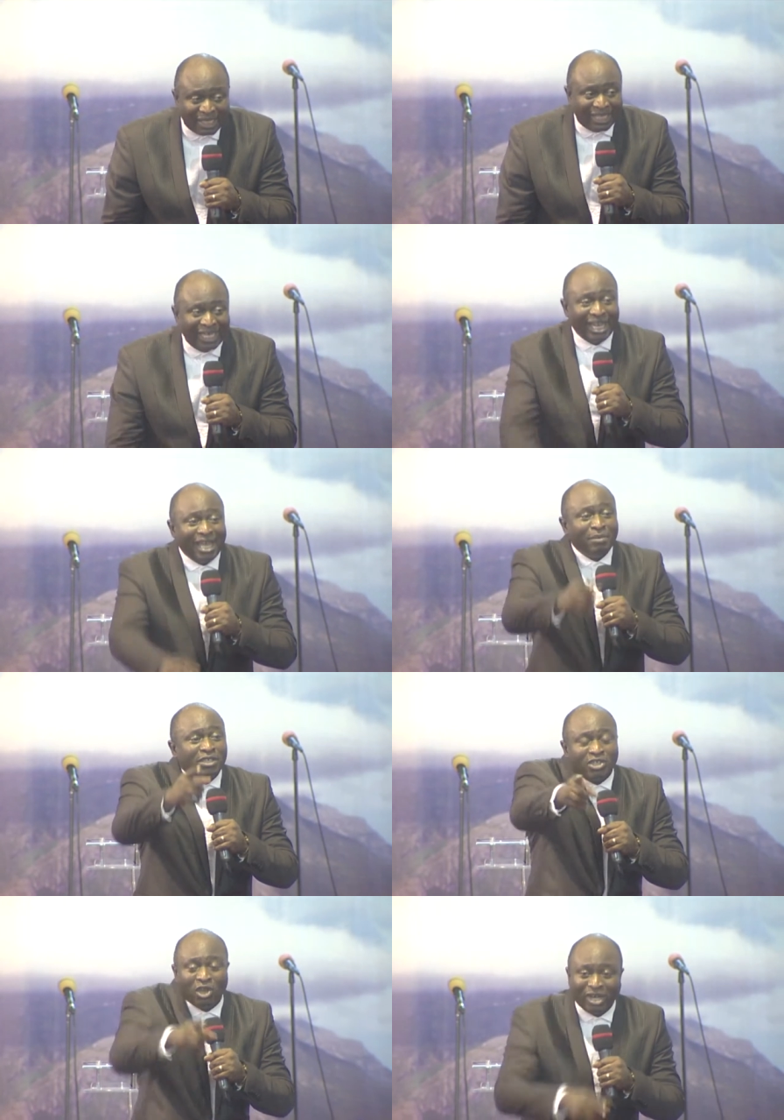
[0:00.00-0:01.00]
The name
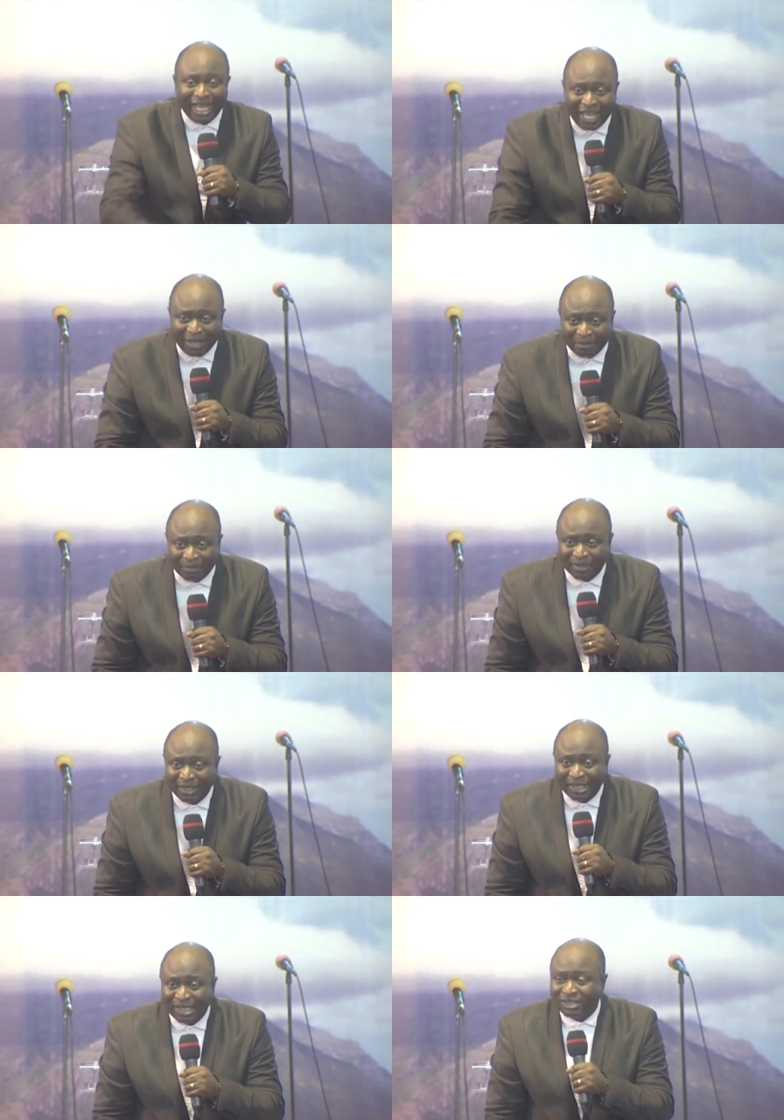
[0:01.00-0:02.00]
is your name.
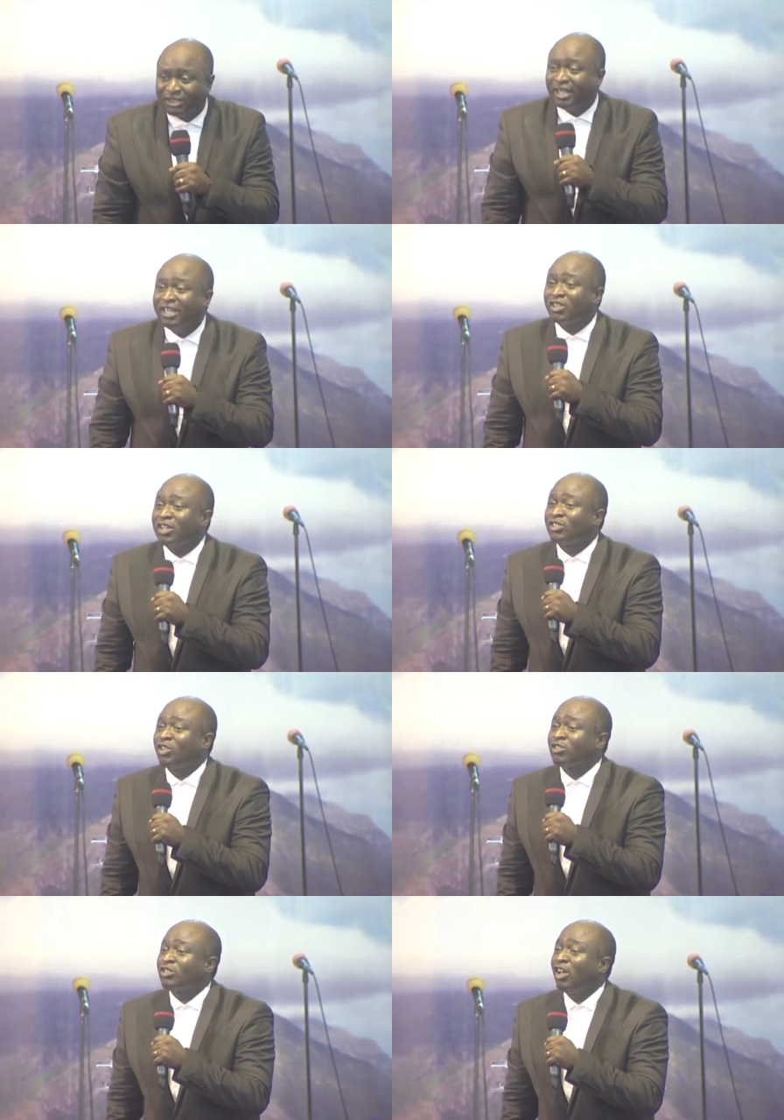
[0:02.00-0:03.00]
Jesus
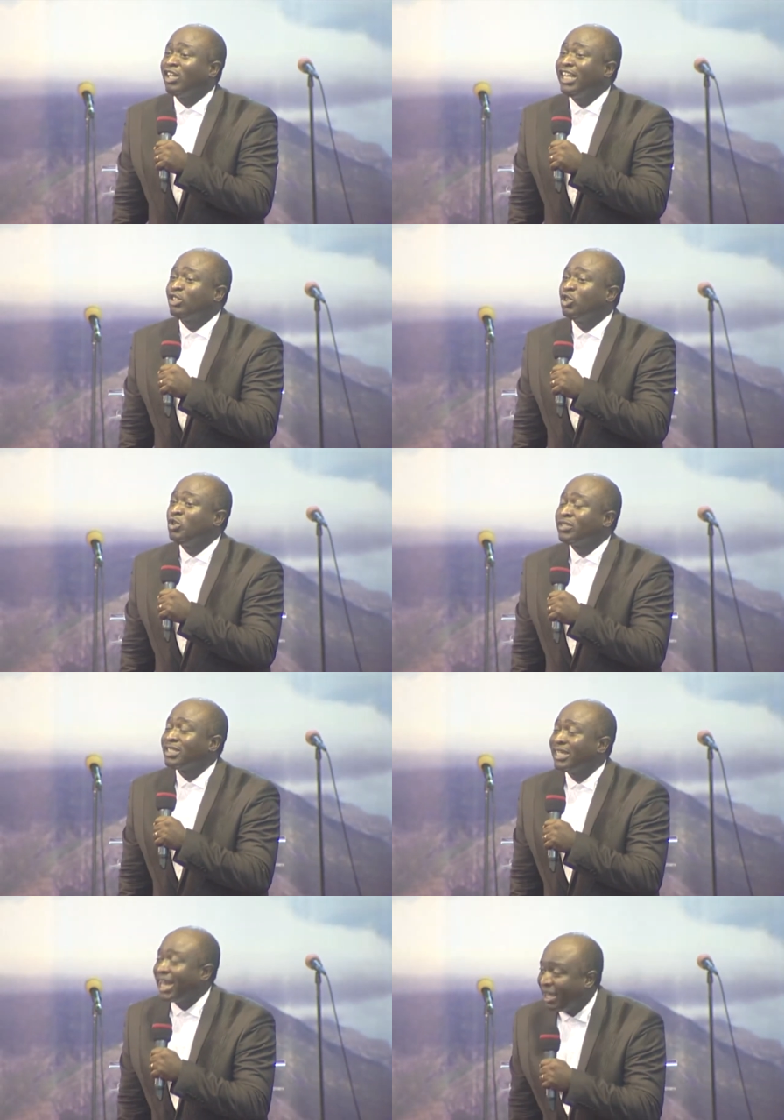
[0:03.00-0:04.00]
does not need to use
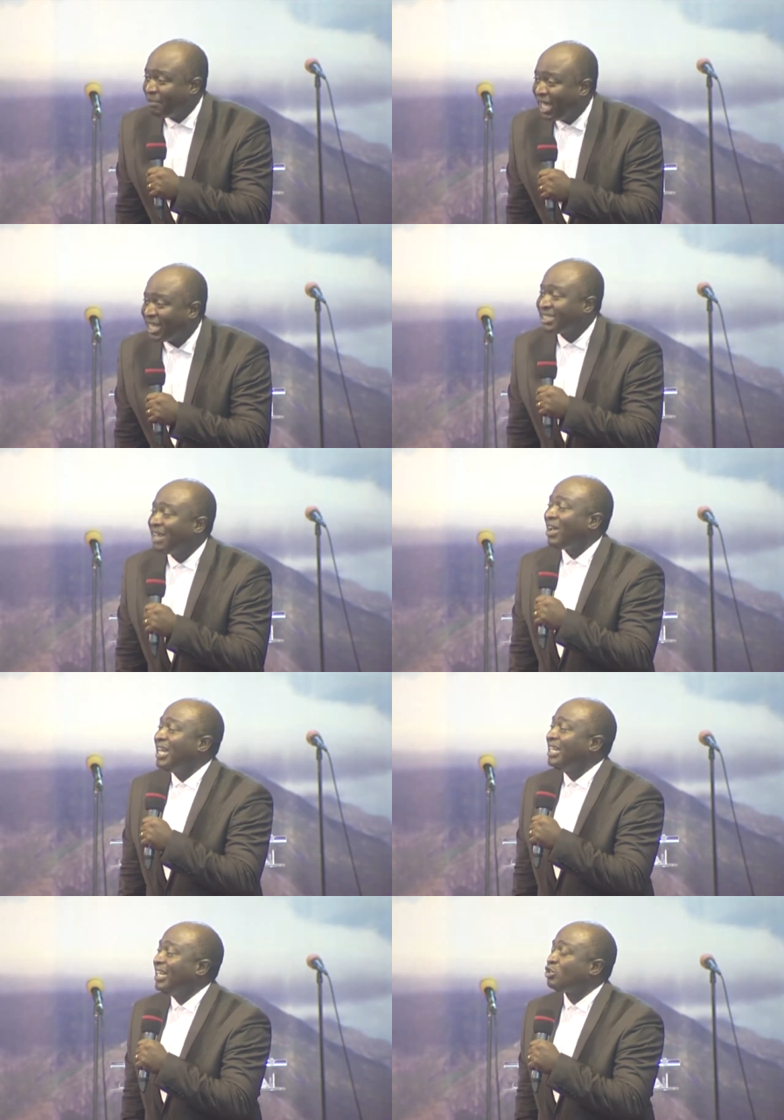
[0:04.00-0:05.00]
his name, he has never
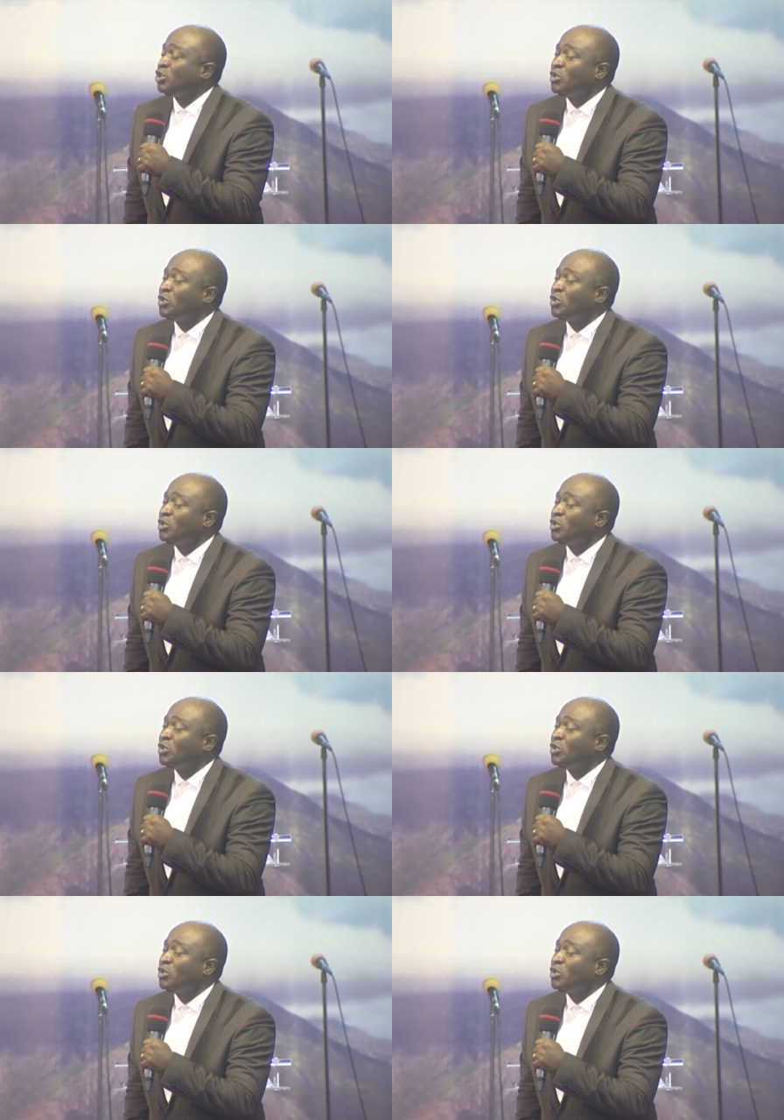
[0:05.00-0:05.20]
needed to